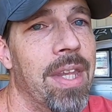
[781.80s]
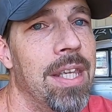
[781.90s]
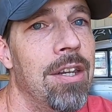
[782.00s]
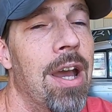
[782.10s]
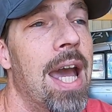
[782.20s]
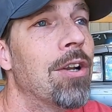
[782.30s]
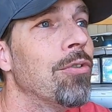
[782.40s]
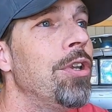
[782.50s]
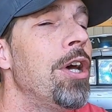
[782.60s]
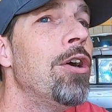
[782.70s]
You know, I
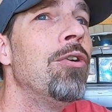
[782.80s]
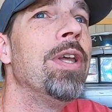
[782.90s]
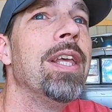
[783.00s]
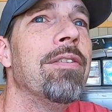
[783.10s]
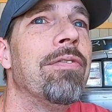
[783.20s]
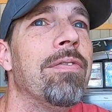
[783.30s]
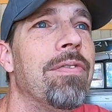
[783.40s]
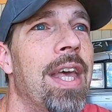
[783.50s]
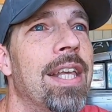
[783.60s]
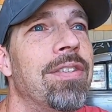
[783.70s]
don't know if
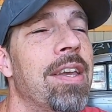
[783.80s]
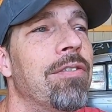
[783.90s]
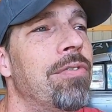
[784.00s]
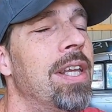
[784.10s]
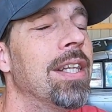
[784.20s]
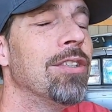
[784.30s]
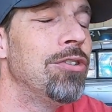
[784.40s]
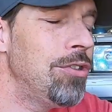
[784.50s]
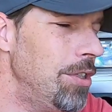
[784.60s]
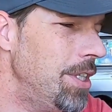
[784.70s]
that's having an effect. It
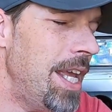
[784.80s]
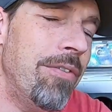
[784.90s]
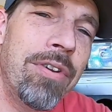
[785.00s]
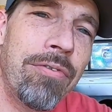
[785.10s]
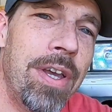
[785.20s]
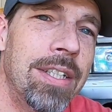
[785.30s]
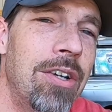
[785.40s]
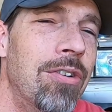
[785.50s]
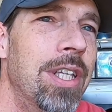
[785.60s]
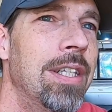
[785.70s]
shouldn't have an effect
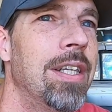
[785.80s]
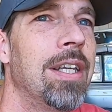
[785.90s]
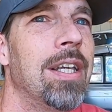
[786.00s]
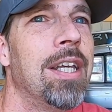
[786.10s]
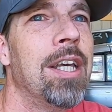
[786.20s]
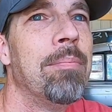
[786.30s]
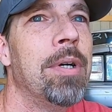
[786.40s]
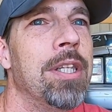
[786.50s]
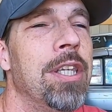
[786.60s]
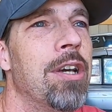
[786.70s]
on it,
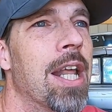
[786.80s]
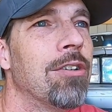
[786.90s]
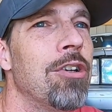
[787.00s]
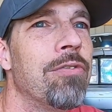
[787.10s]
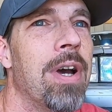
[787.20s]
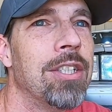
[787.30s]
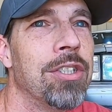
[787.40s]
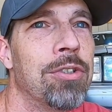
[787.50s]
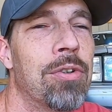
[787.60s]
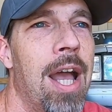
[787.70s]
but you know, I don't know if I
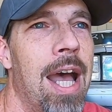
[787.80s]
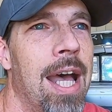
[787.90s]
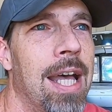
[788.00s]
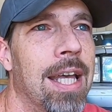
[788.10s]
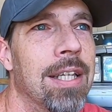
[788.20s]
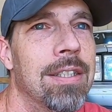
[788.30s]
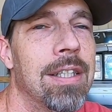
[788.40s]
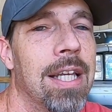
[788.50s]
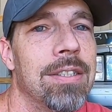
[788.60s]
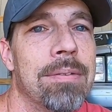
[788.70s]
should try
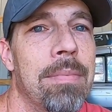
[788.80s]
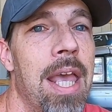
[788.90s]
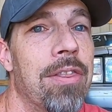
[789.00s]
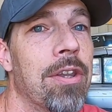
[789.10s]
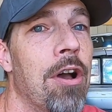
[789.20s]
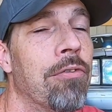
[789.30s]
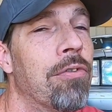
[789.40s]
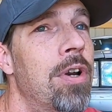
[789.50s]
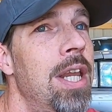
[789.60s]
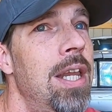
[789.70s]
like some ethanol
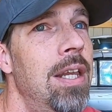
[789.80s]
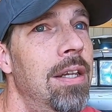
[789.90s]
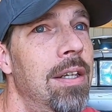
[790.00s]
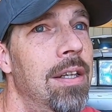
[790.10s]
free